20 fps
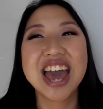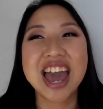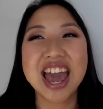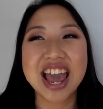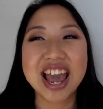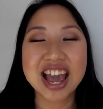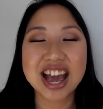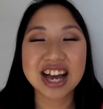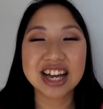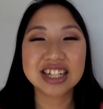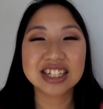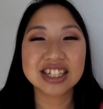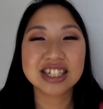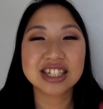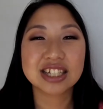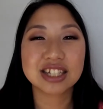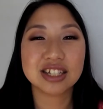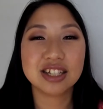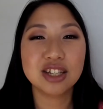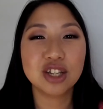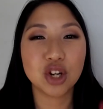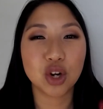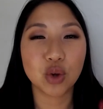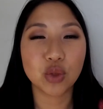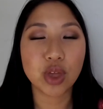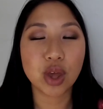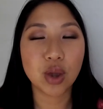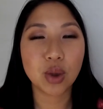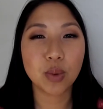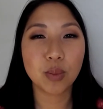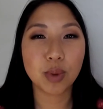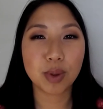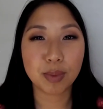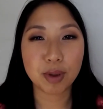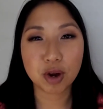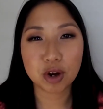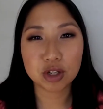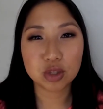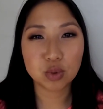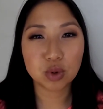And, you know, they my
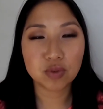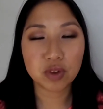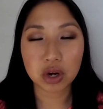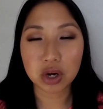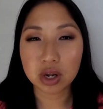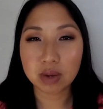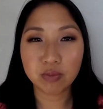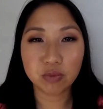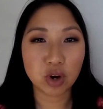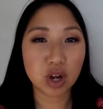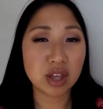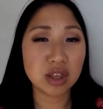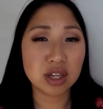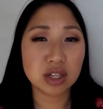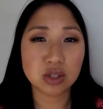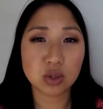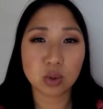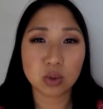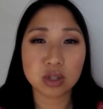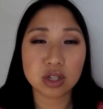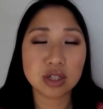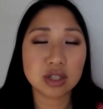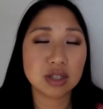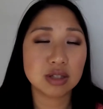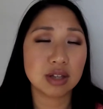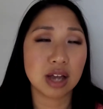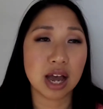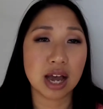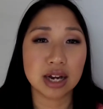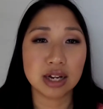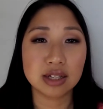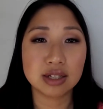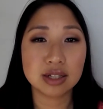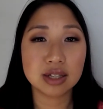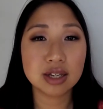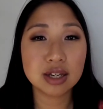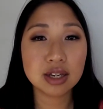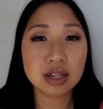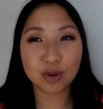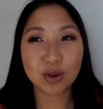parents were very upfront and they told us
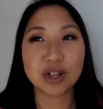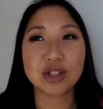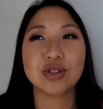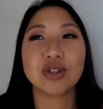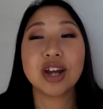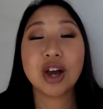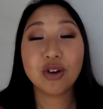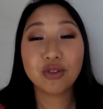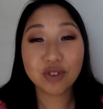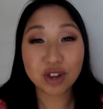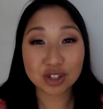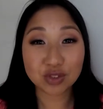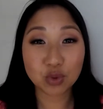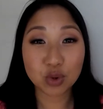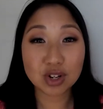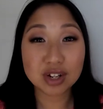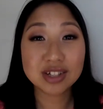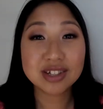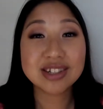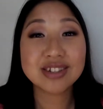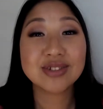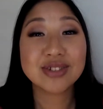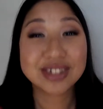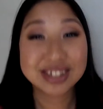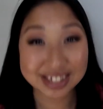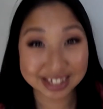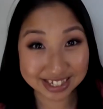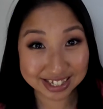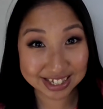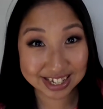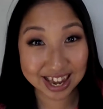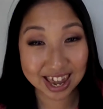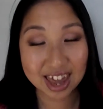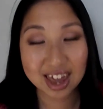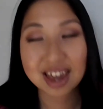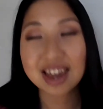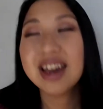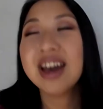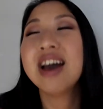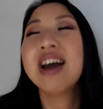honestly. Okay, so now fast forward into
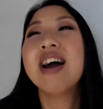today.